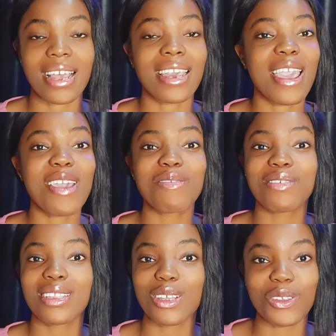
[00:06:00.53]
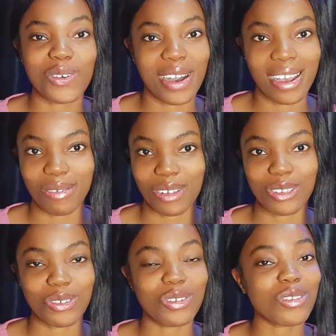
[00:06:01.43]
like everything you have
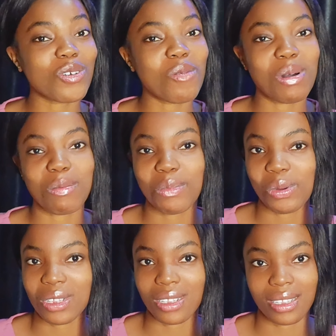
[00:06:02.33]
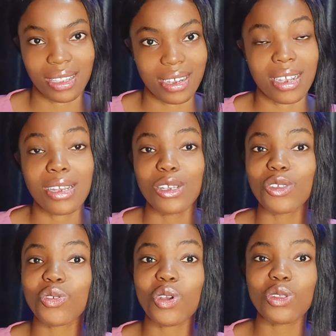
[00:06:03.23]
in you. Don't come and put it there.
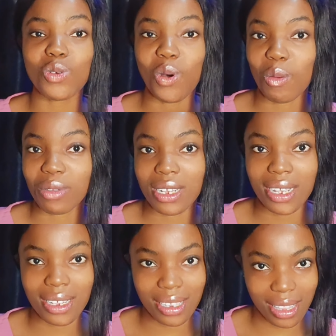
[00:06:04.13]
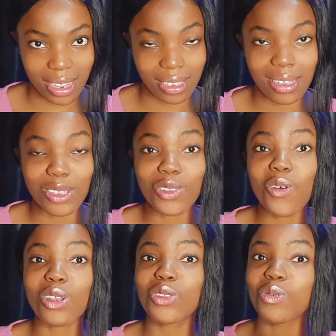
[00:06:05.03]
It's going to complicate things. It's
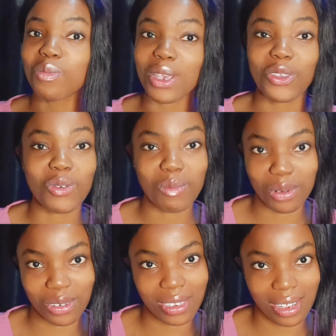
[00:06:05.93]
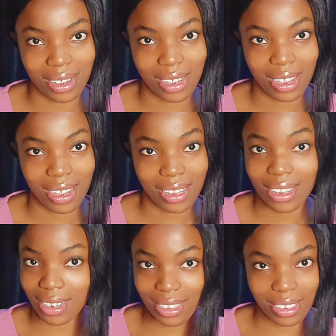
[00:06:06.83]
going to make you bored.
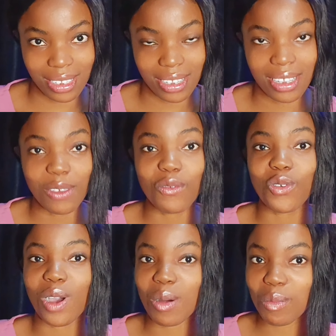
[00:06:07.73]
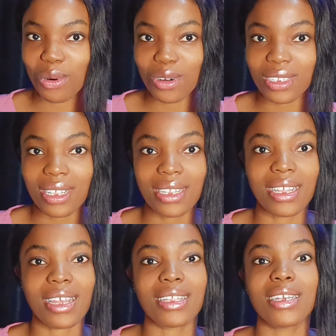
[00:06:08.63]
That is it. If you are bored,
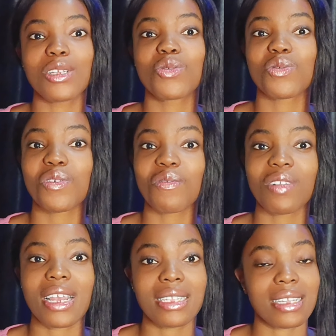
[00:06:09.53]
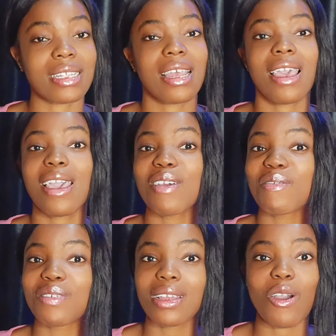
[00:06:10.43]
then it will reflect in
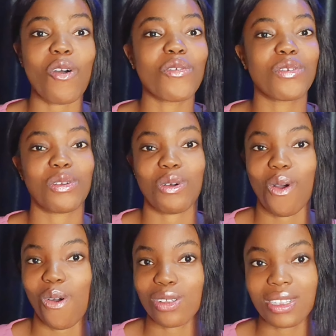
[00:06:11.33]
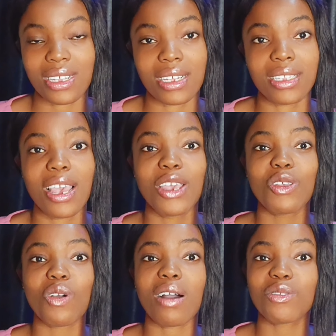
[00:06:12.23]
every of your content.
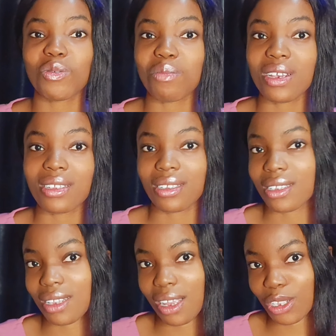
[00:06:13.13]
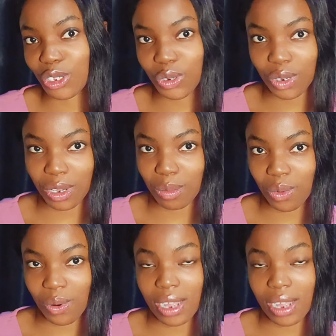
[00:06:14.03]
You have to make this thing enjoyable,